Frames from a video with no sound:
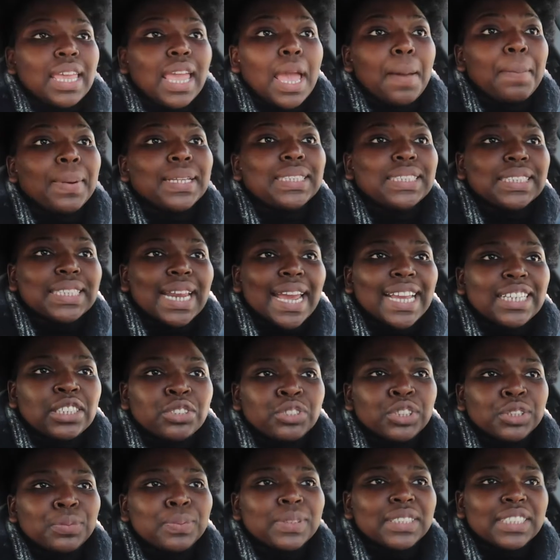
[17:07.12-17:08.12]
Yeah, but today's
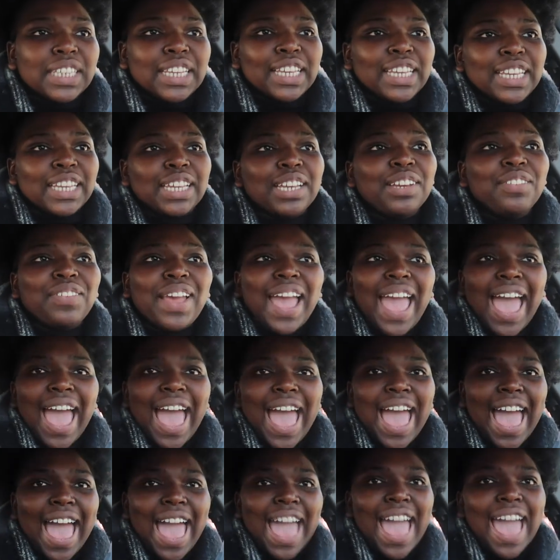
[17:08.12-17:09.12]
Christmas Eve.
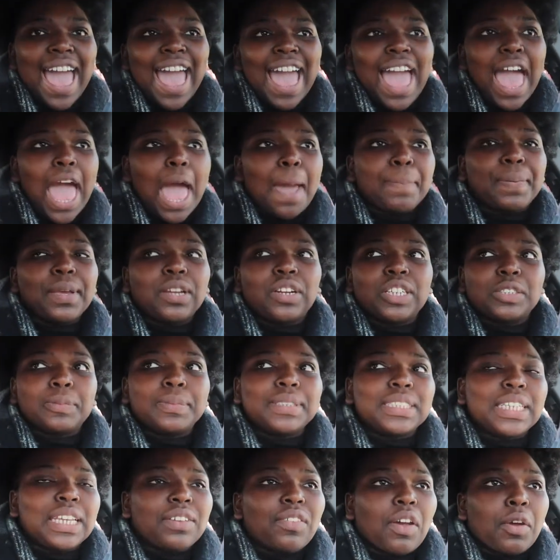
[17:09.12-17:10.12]
Happy
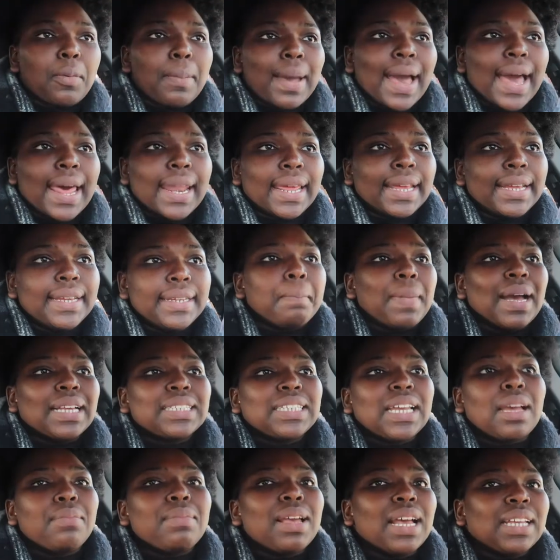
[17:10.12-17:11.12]
Christmas Eve, everybody. By
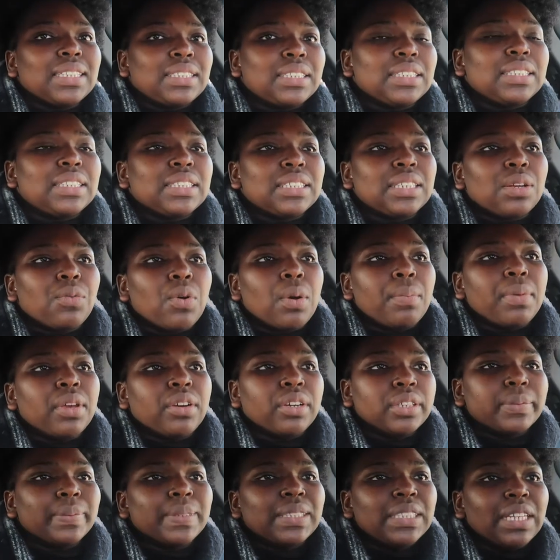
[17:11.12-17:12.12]
the time y'all see this, it won't be
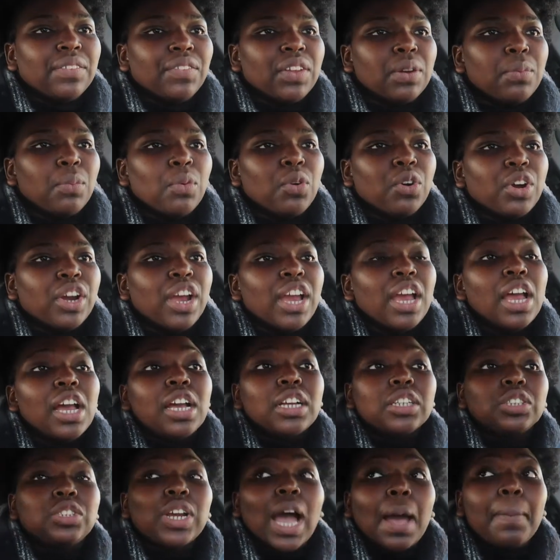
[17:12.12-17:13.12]
Christmas Eve anymore.
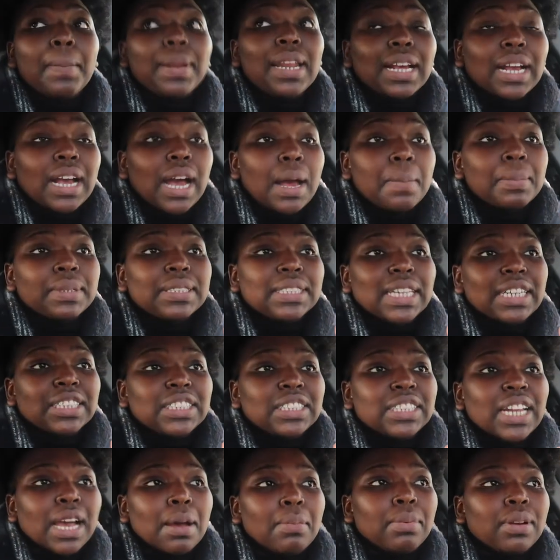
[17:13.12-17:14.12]
Drop in the comment
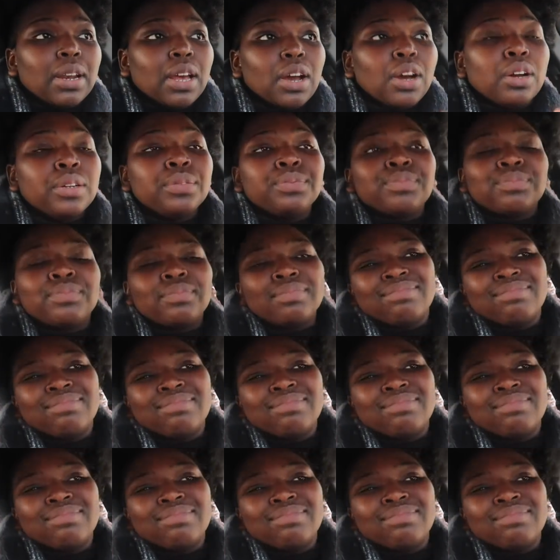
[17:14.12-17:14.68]
section down below.